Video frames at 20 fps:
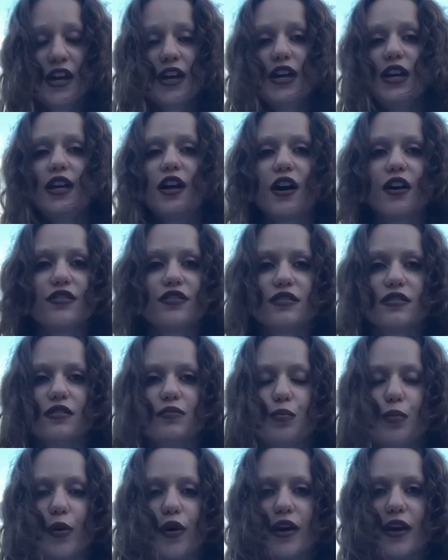he
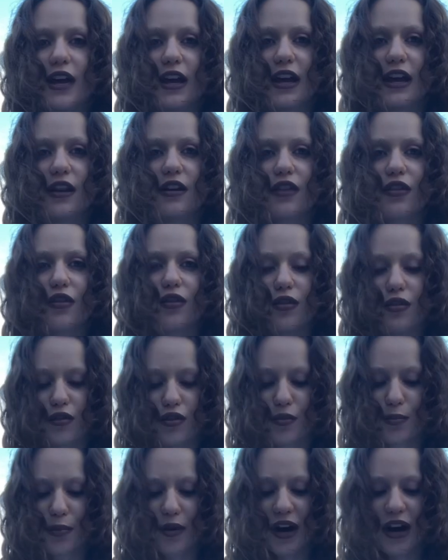doesn't put in
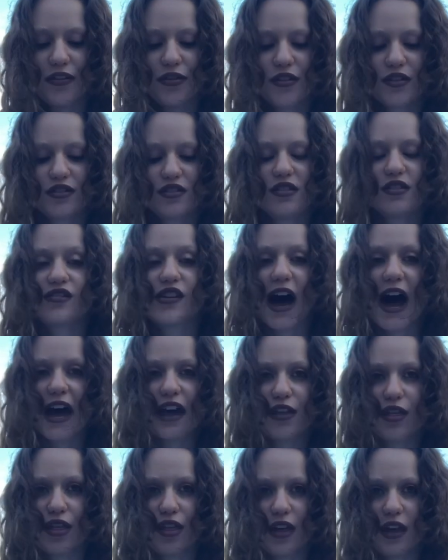the parentheses, I
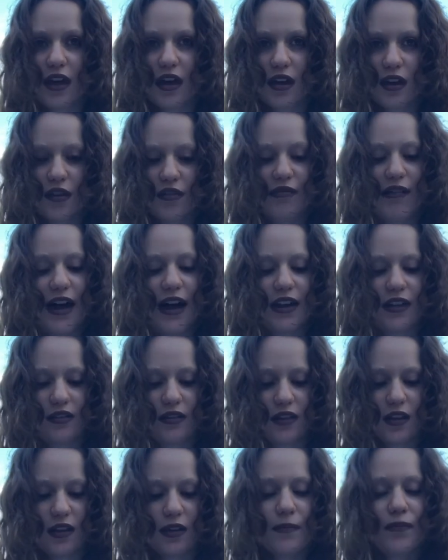think,
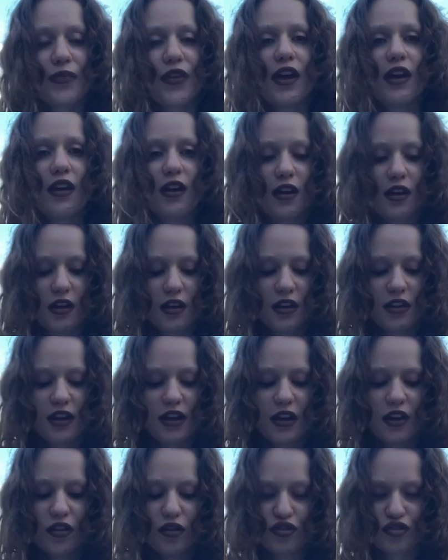find it.
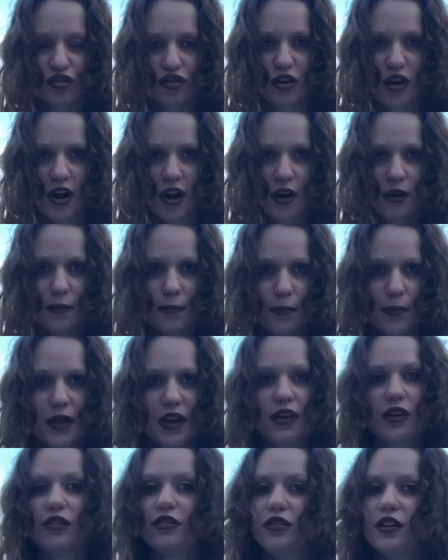He is sure
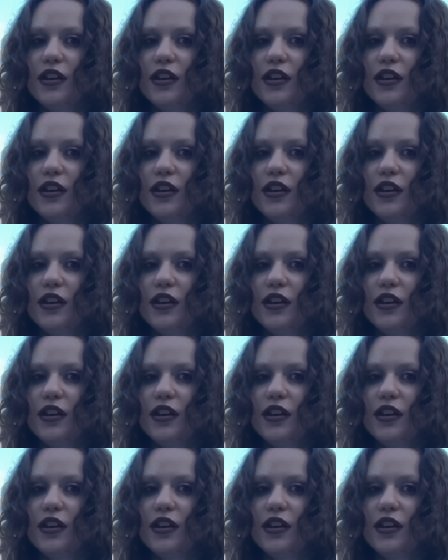because he